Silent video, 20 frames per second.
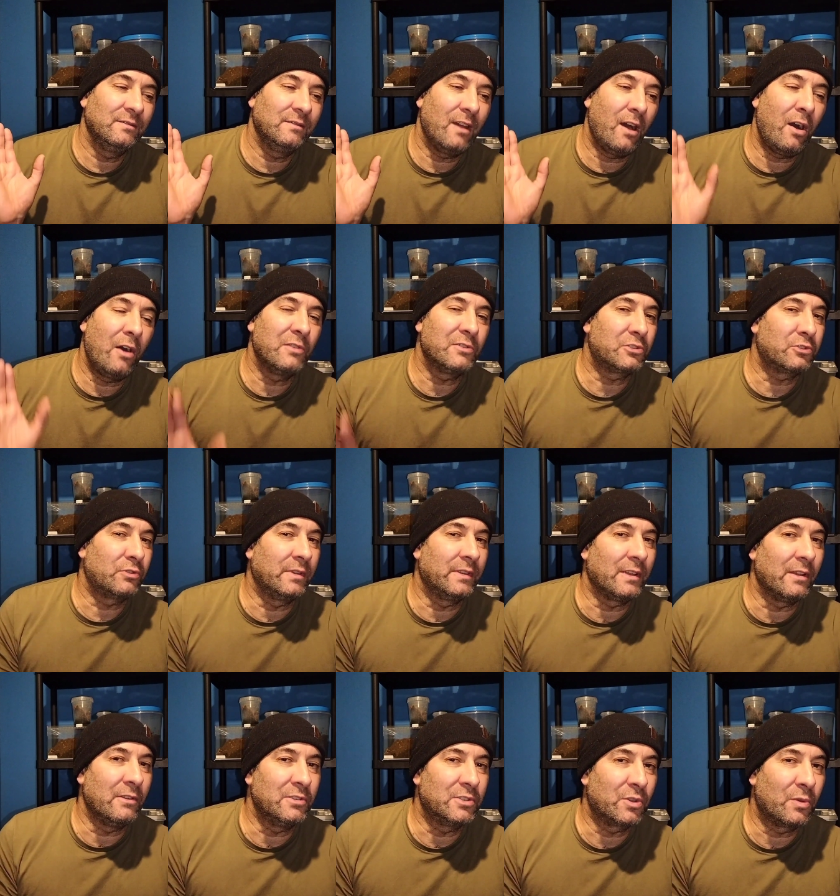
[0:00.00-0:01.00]
answering
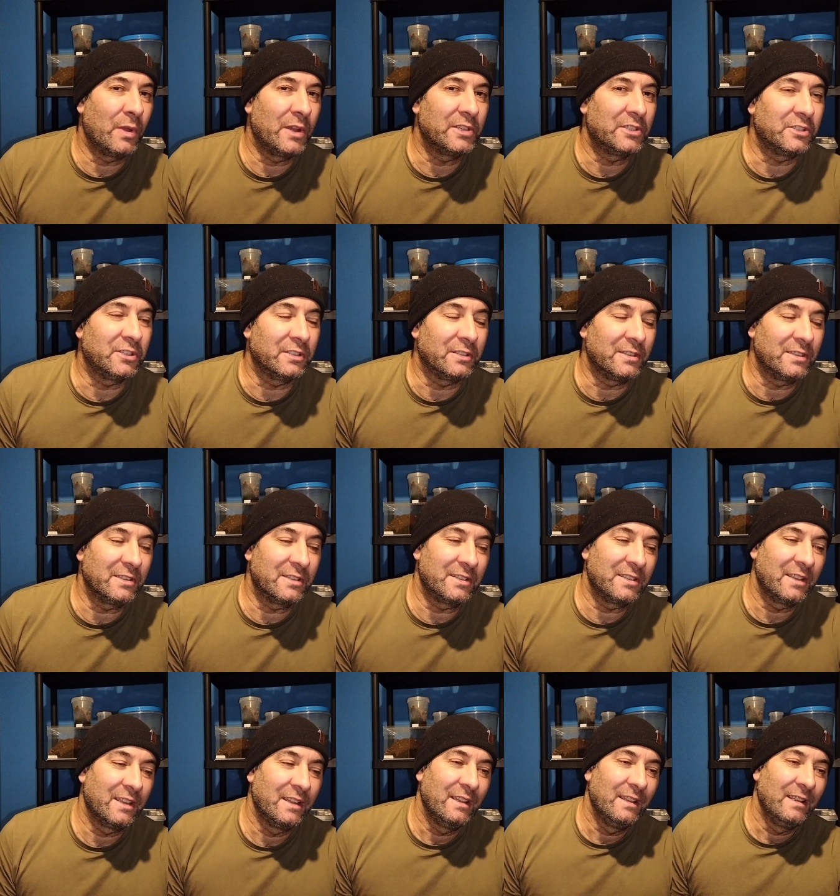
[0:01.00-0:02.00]
those questions.
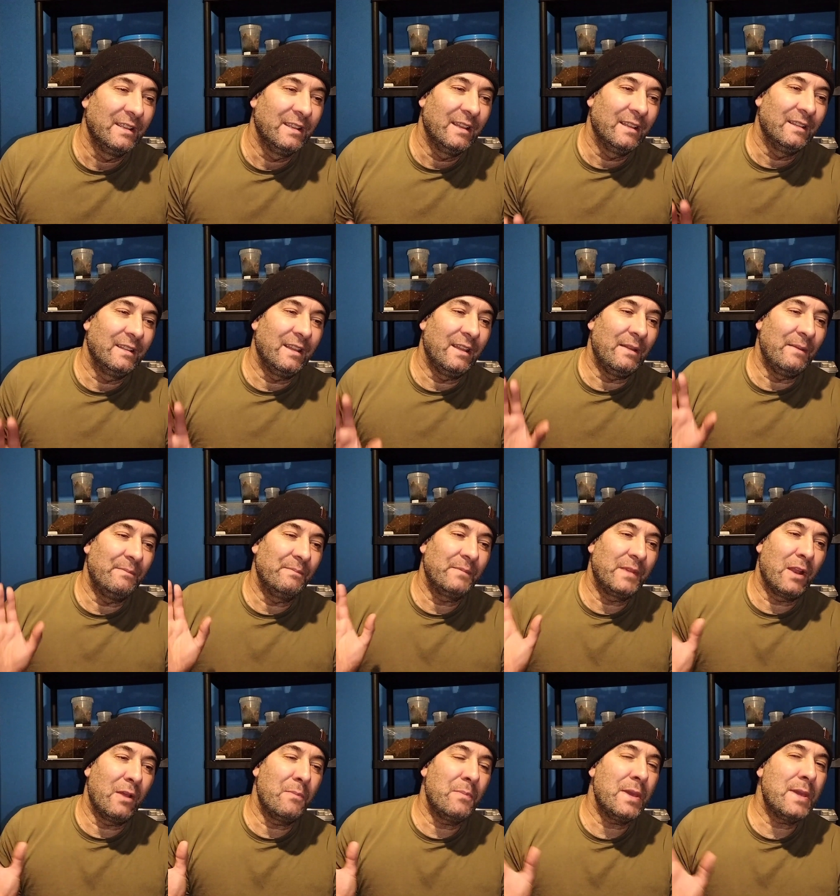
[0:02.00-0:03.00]

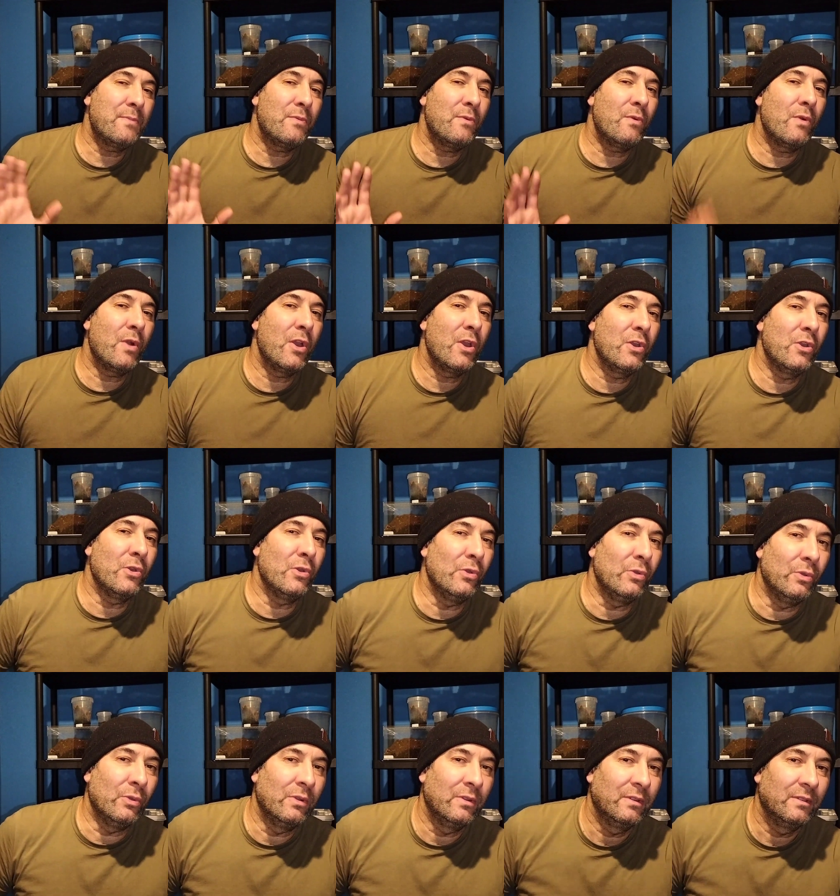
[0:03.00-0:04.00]
People
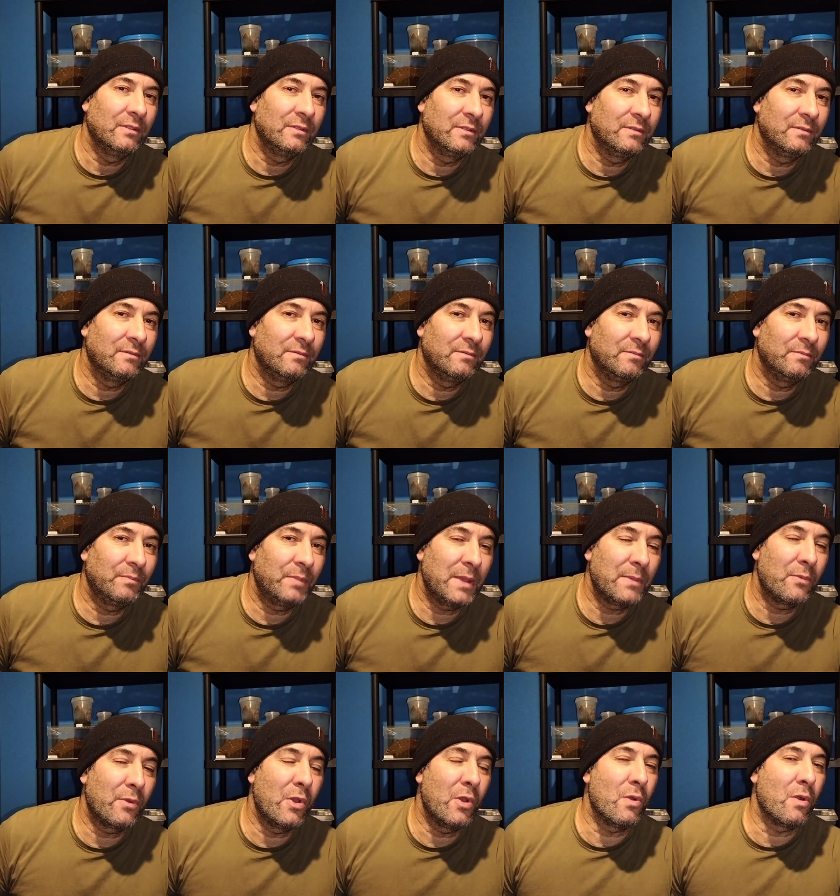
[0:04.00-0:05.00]
who
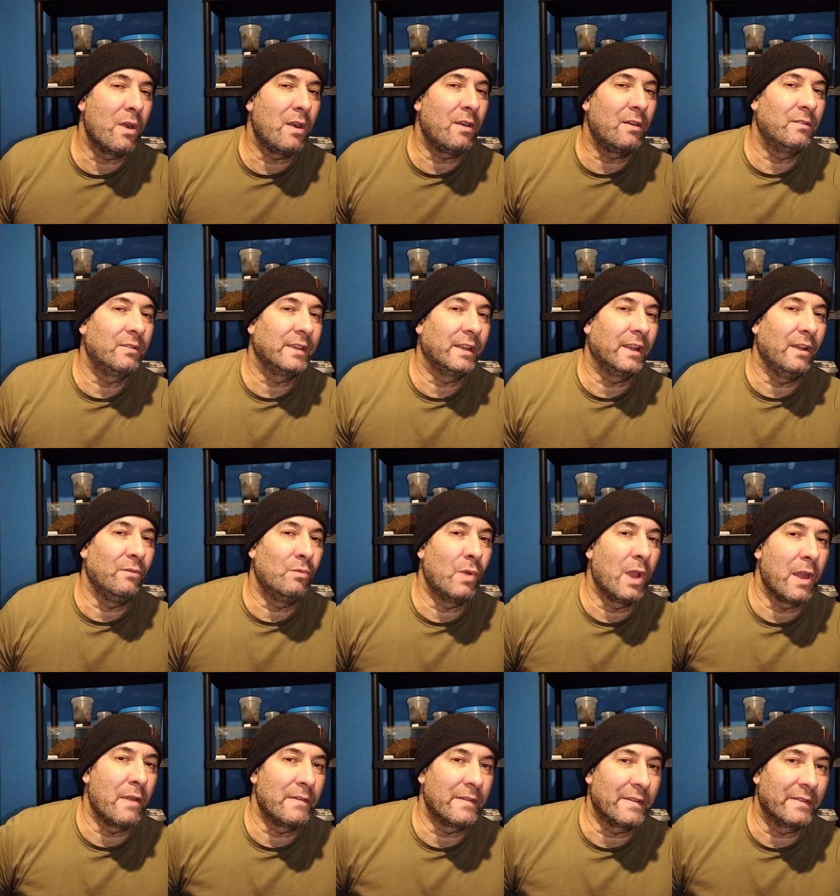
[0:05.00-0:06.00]
are
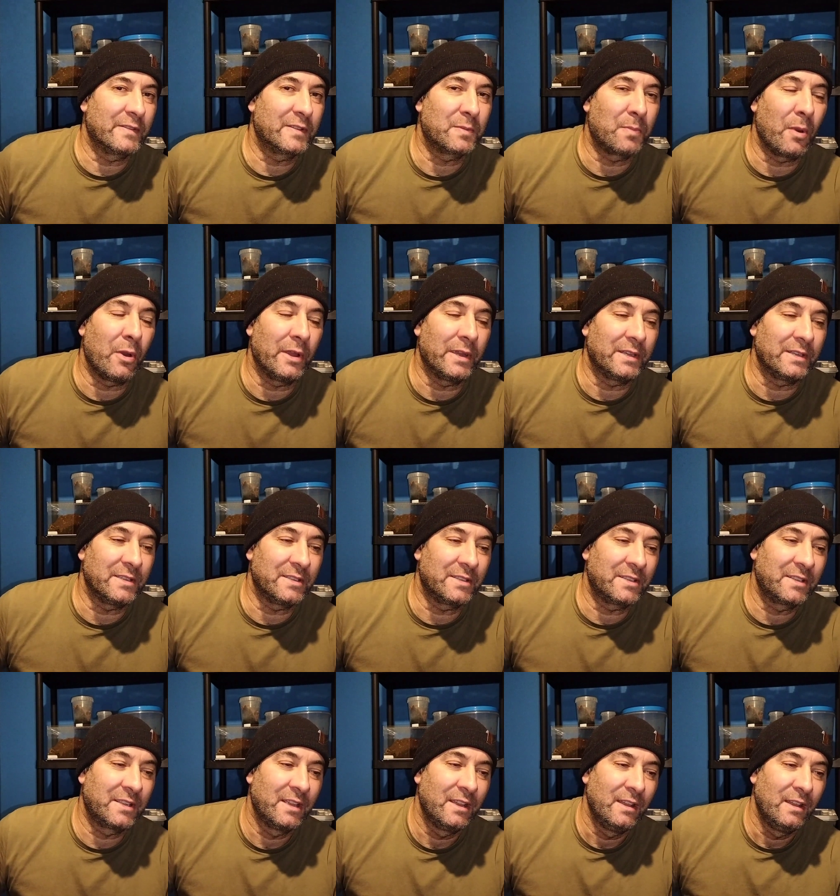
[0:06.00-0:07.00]
wary of
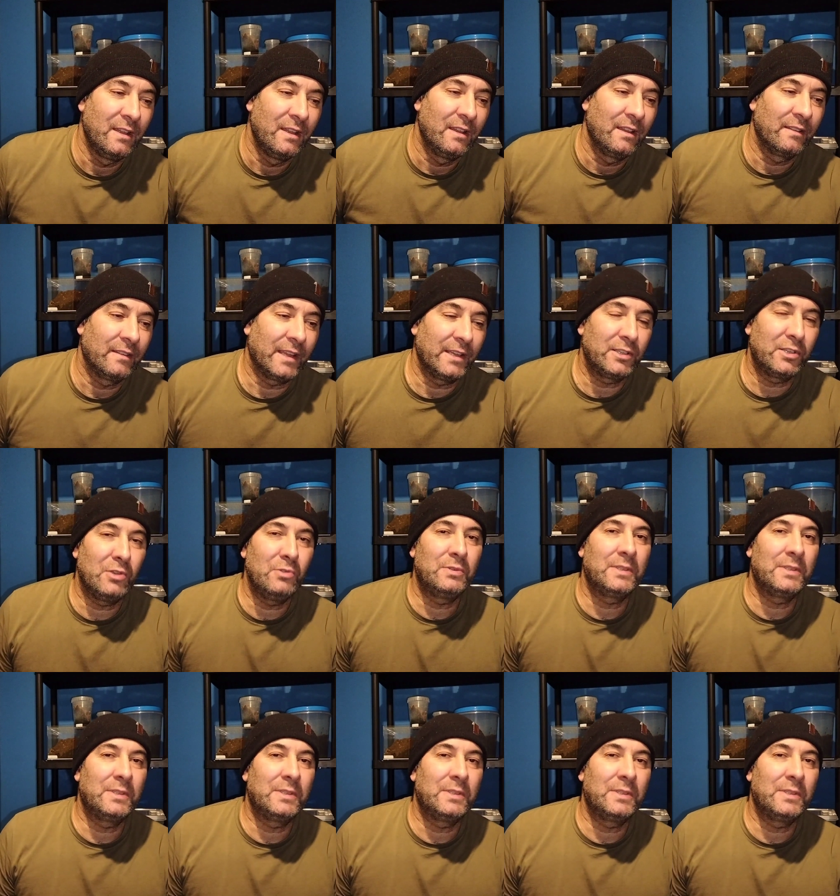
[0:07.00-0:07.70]
spiders, they do